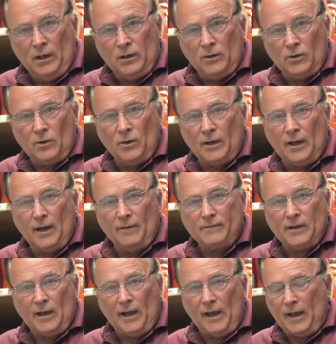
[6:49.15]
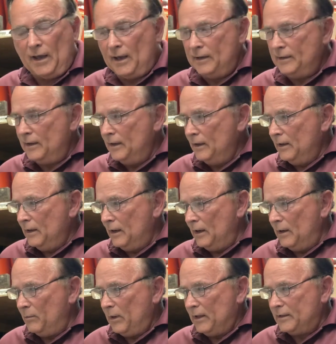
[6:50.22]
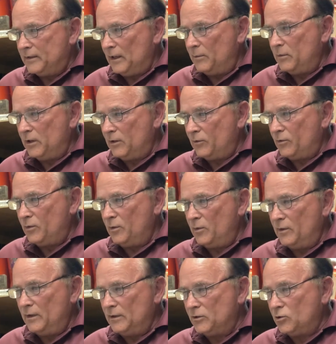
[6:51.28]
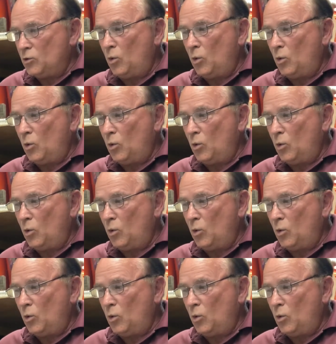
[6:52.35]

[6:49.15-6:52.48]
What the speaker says: You're going to have to add, by the time you get through with this,